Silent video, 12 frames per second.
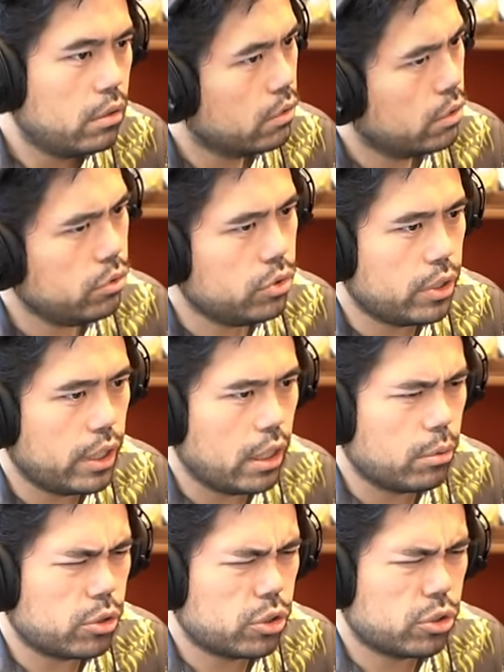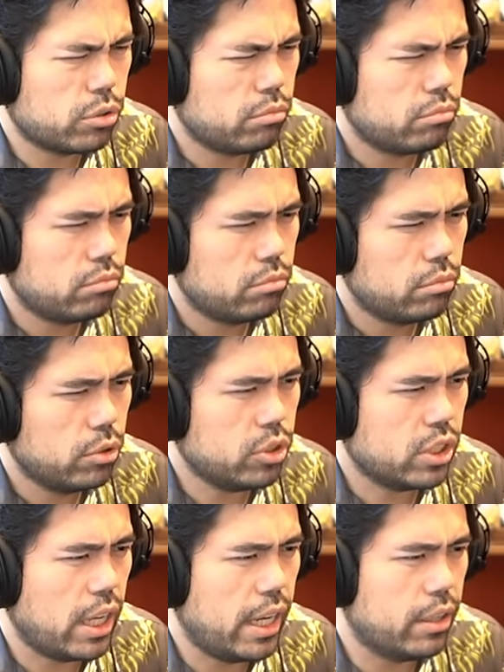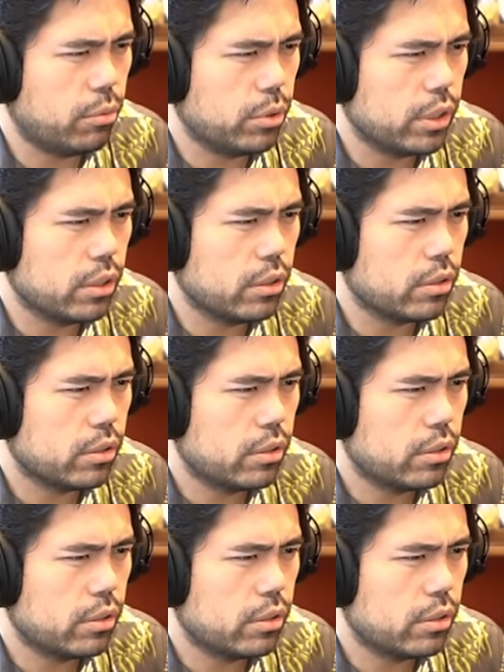Goes there, which looks kind of weird.